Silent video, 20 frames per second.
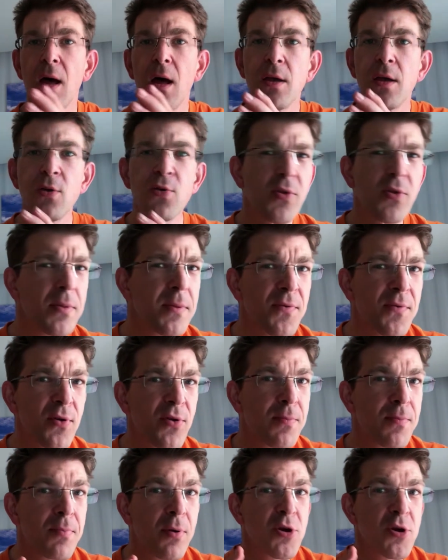Using the first
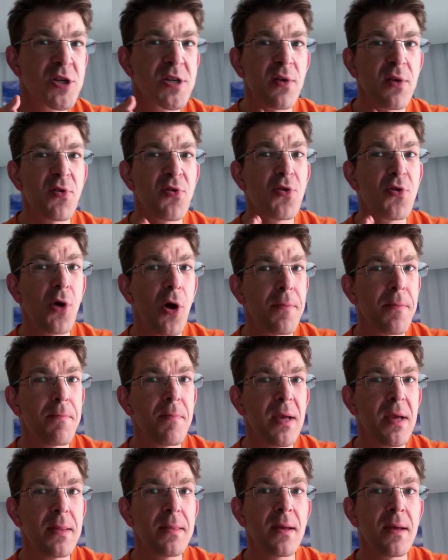approach does not
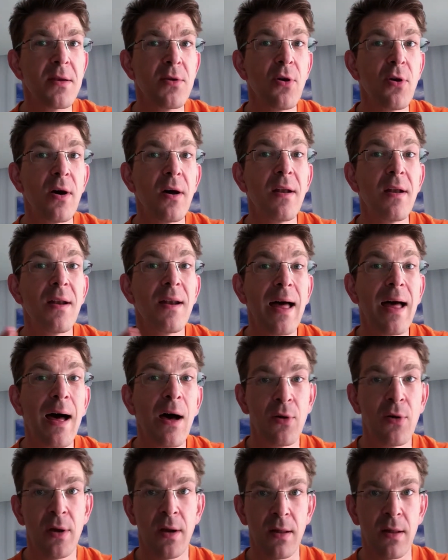mean that you
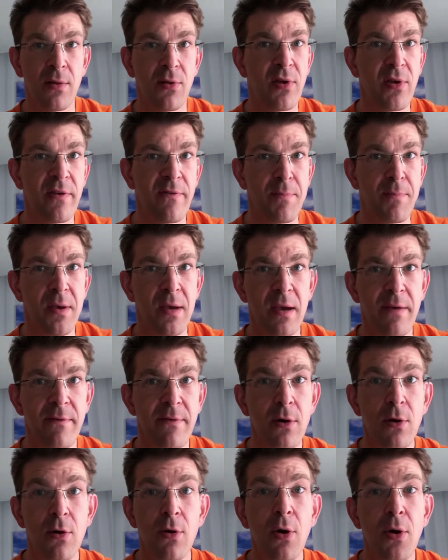allow an unsafe
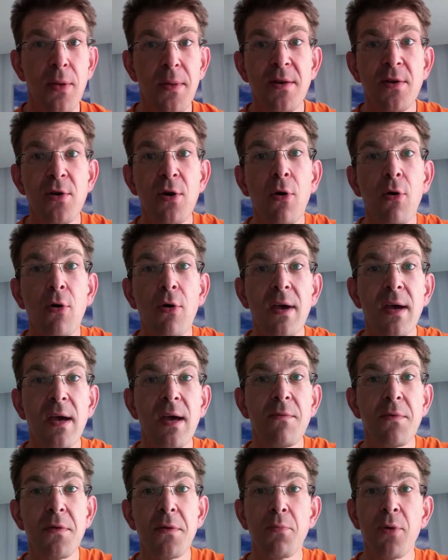behavior or that you are okay
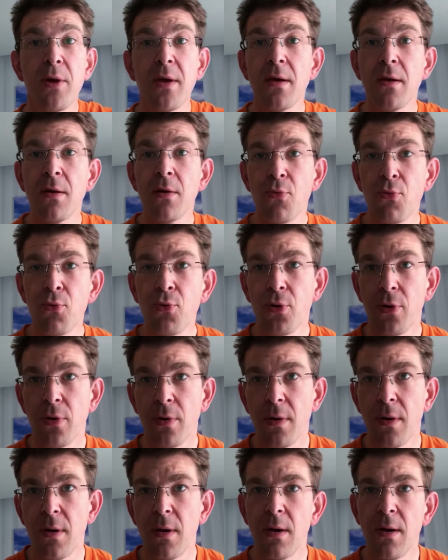with breaking a
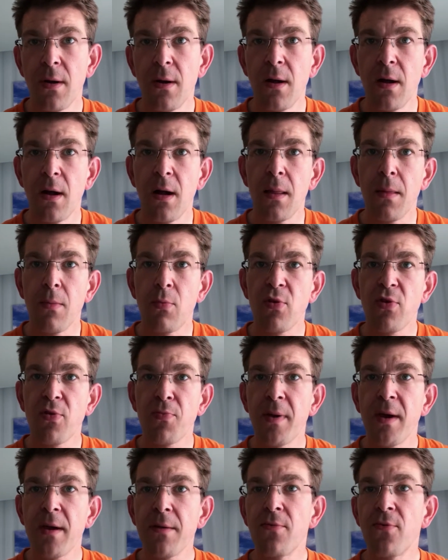rule. A
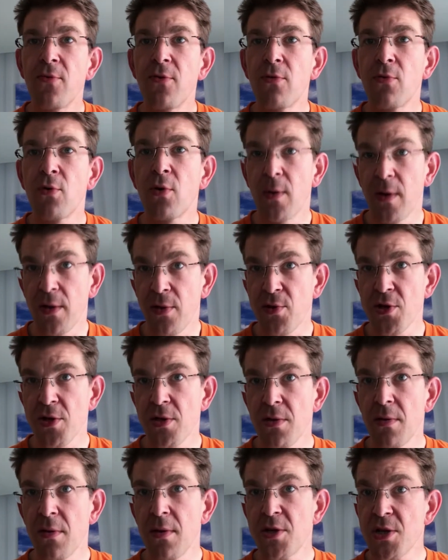respectful
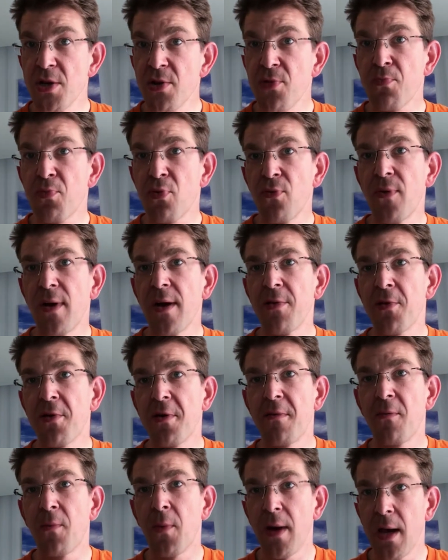question just provides an
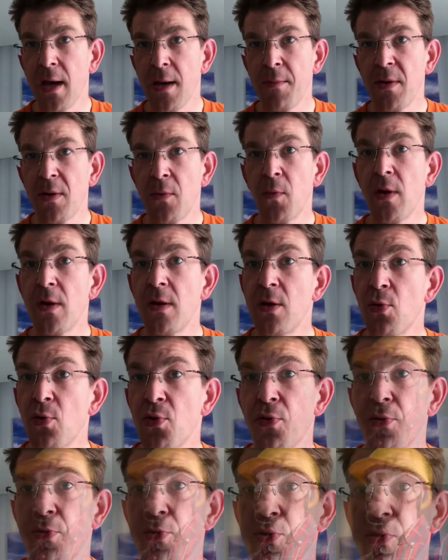environment where new
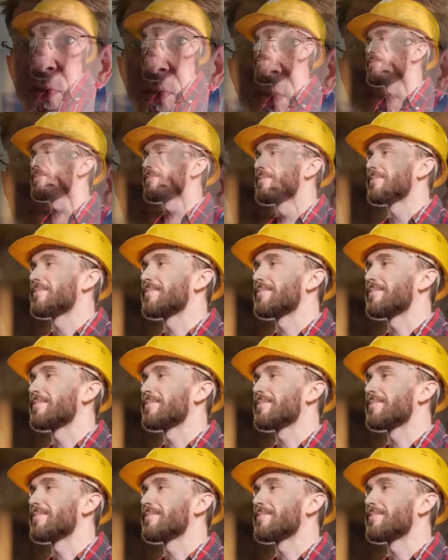solutions can